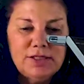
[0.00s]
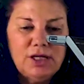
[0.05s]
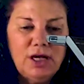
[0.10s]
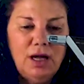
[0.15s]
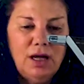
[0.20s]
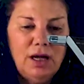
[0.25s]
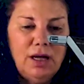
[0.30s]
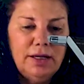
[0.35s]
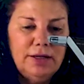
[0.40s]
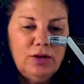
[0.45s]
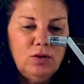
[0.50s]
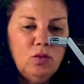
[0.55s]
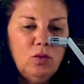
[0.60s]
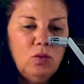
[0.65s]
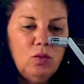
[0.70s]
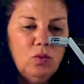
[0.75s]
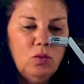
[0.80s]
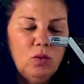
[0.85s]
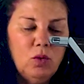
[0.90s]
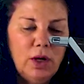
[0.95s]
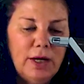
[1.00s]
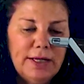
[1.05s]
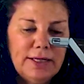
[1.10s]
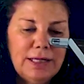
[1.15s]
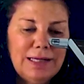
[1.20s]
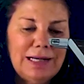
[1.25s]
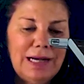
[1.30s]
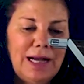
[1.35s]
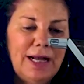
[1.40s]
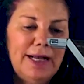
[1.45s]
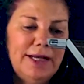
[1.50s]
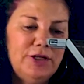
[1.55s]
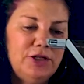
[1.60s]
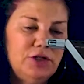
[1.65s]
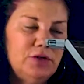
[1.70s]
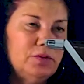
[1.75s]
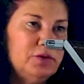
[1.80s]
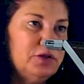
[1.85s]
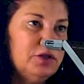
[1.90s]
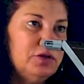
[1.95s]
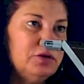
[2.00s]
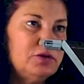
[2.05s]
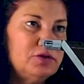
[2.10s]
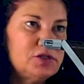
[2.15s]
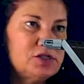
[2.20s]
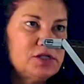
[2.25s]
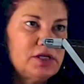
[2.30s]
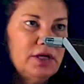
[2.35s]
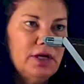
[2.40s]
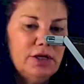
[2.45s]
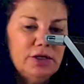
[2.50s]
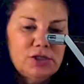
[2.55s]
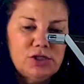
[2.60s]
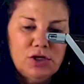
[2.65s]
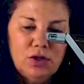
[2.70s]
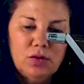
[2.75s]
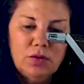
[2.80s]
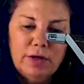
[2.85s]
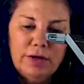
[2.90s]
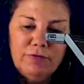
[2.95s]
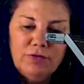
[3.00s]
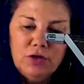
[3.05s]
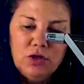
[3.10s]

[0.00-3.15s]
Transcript: on what guide you would use. So if